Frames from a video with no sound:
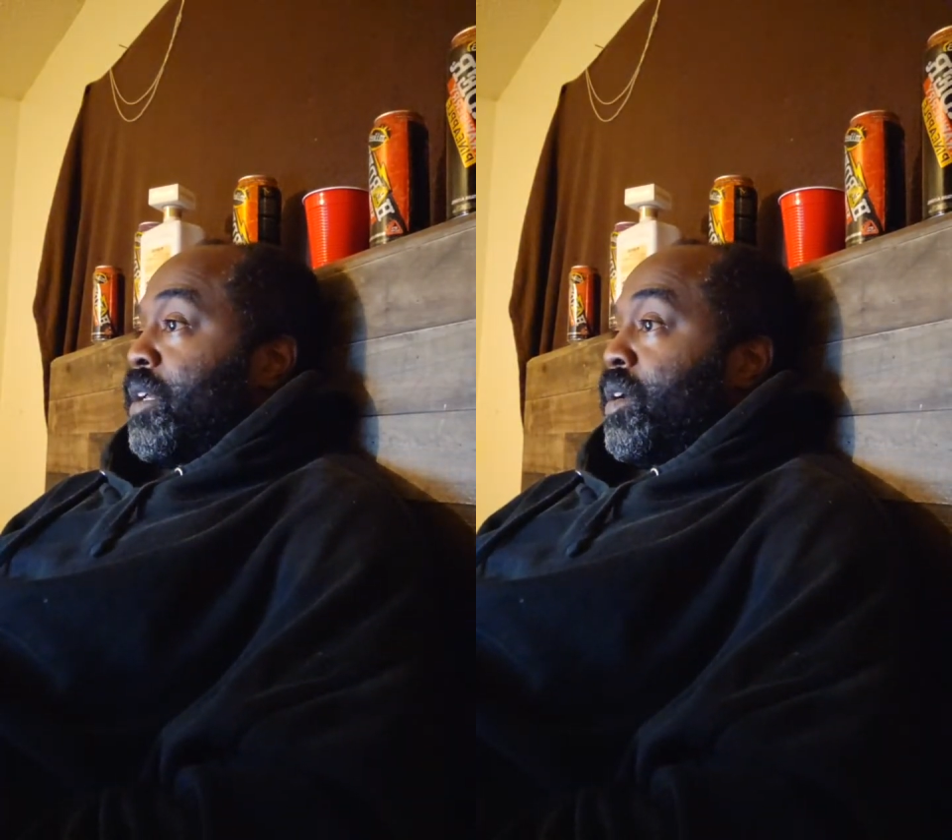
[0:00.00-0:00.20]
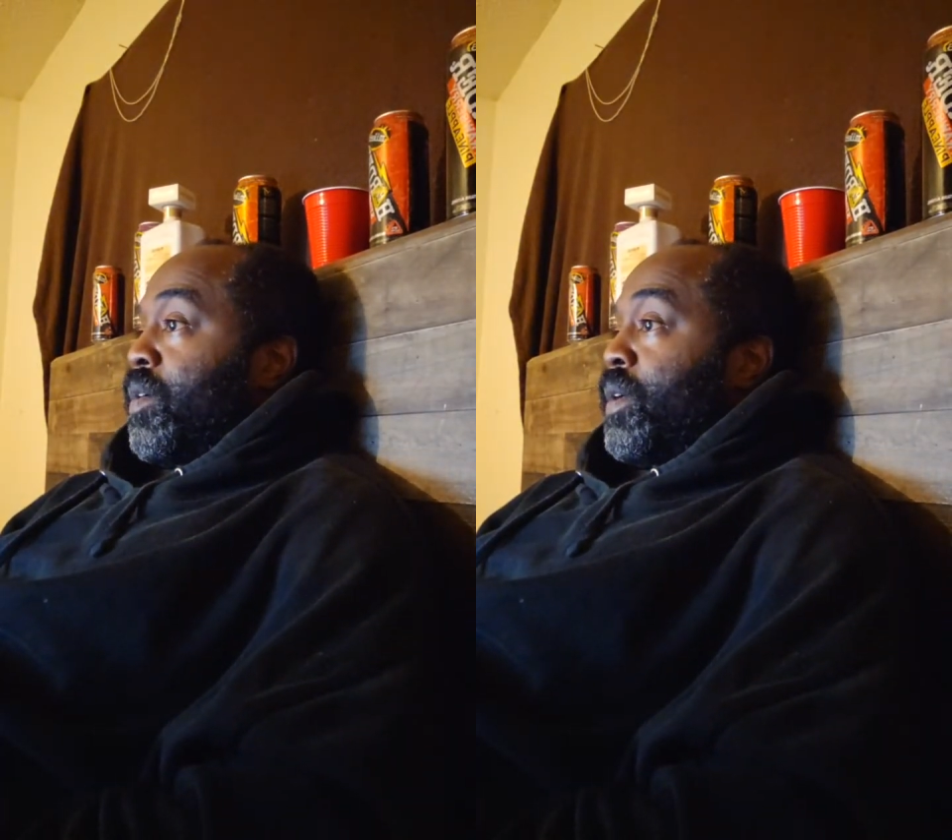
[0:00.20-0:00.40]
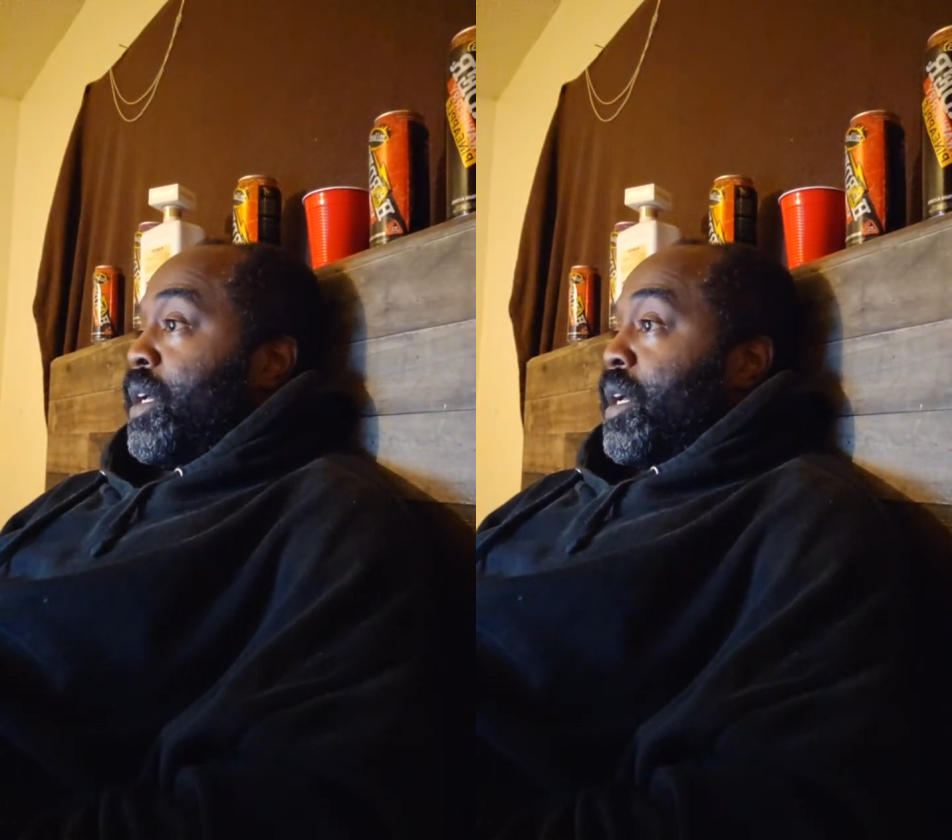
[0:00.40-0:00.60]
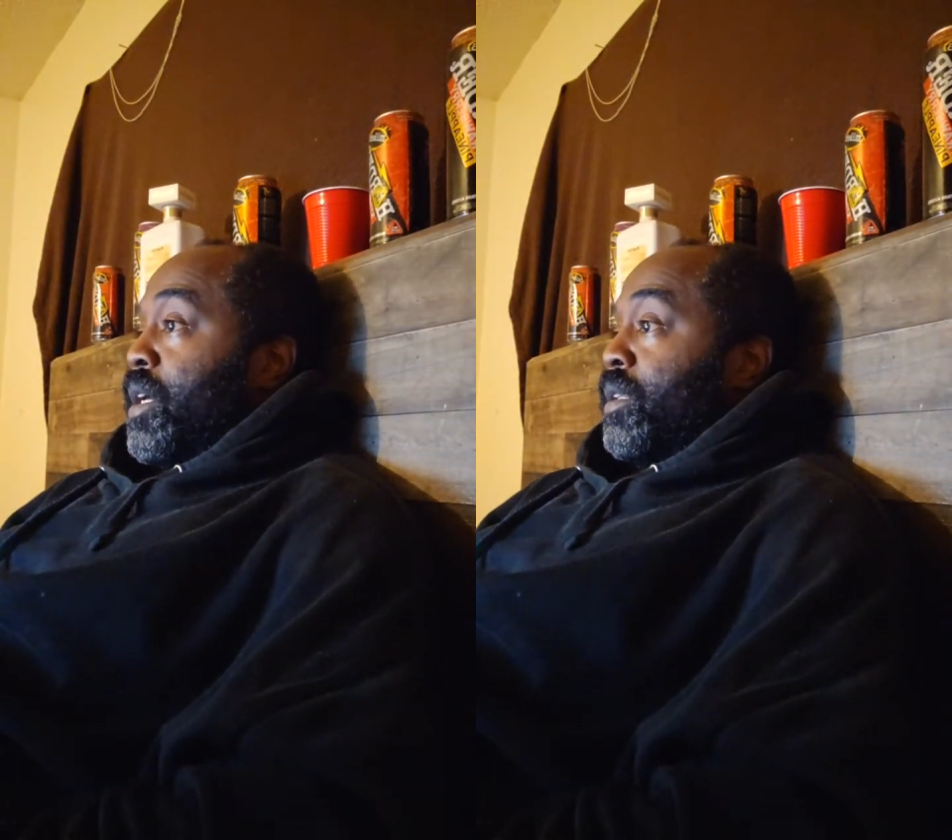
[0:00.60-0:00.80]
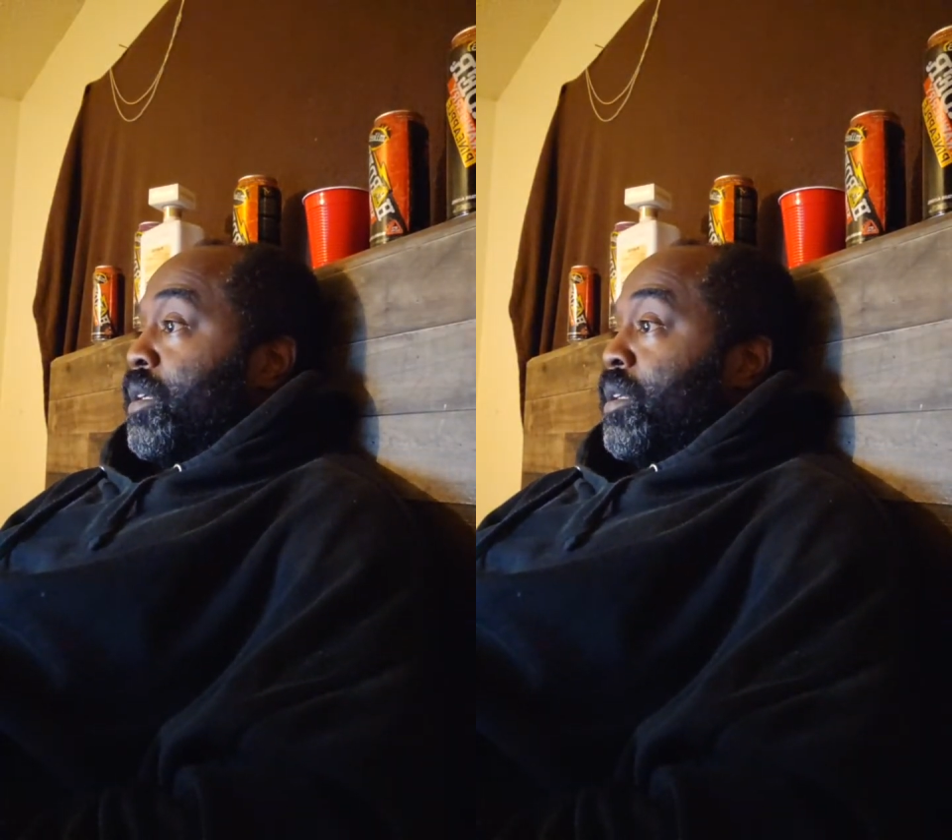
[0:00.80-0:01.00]
You know,
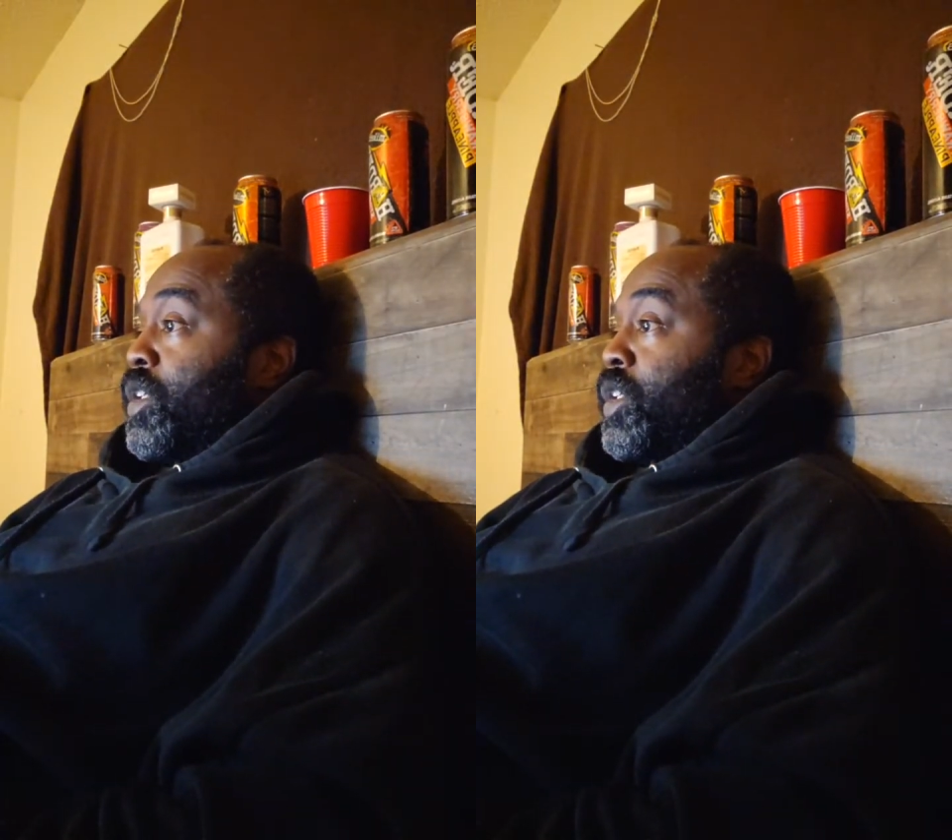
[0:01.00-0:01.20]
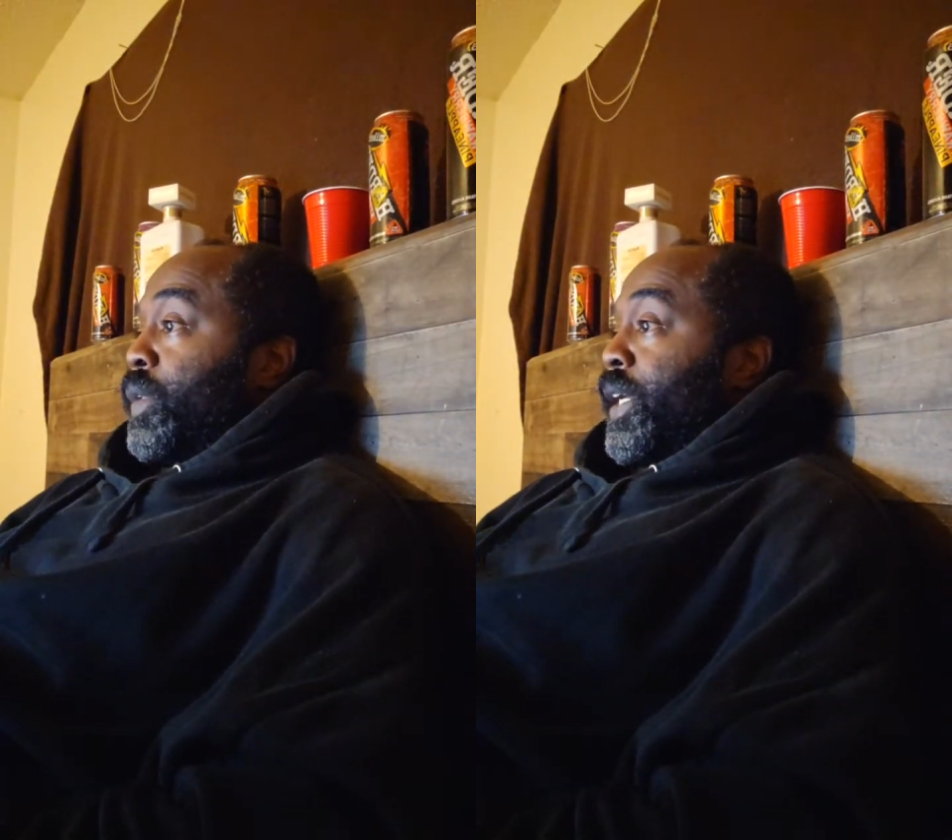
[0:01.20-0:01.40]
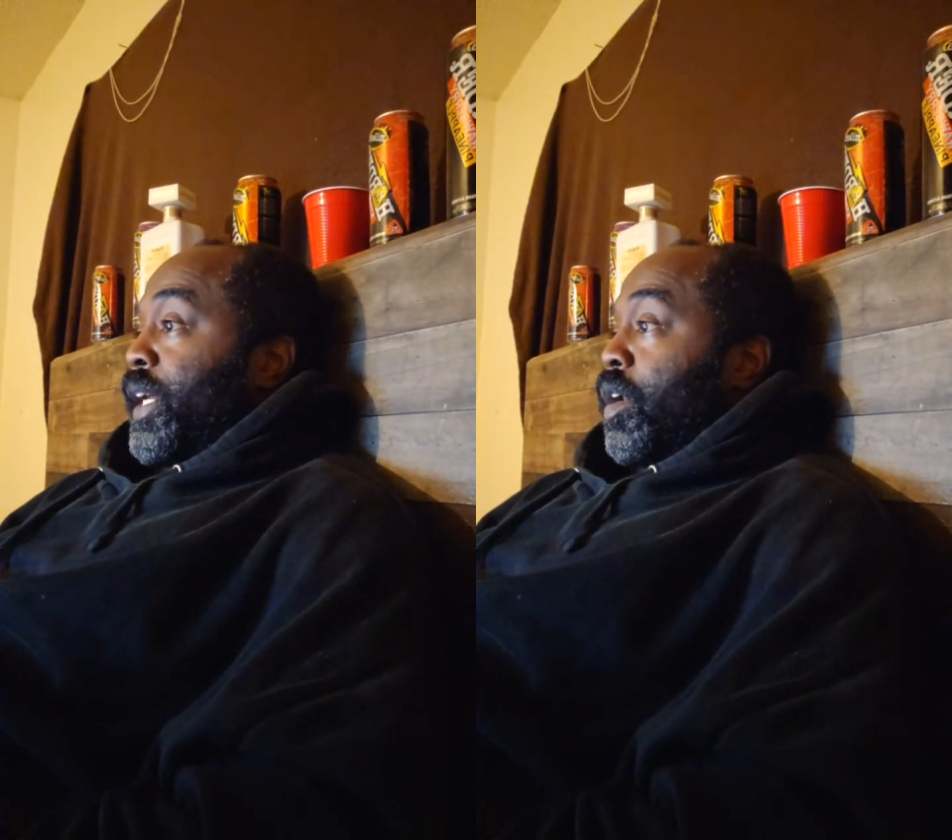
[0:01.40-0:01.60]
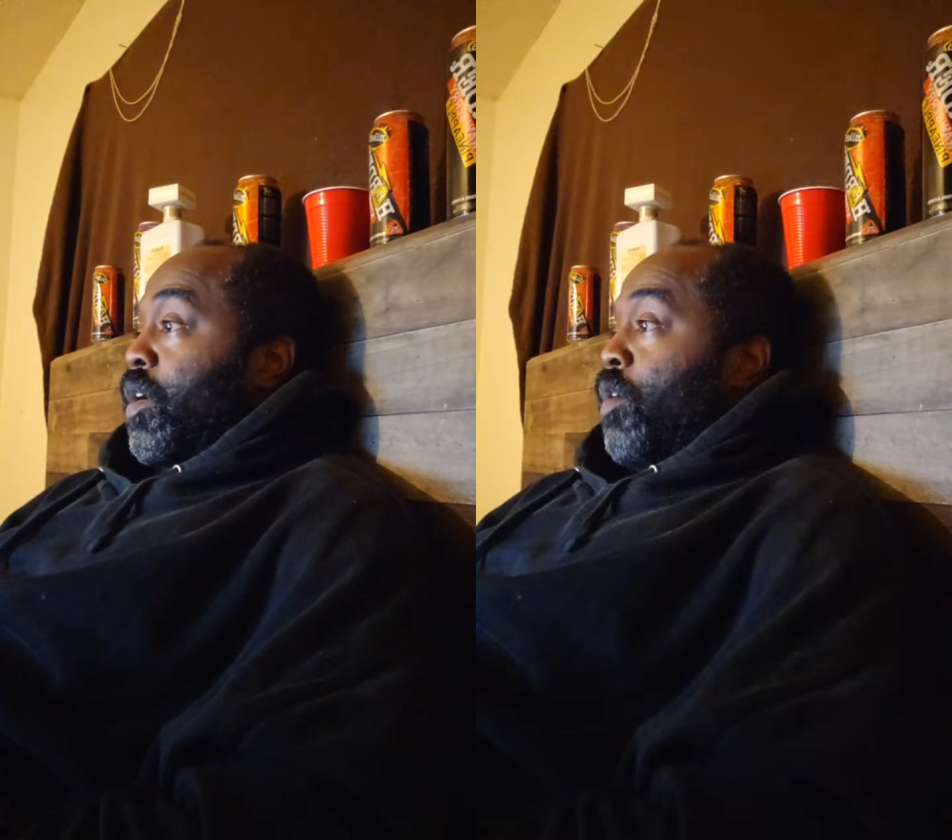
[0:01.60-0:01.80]
the nurturing and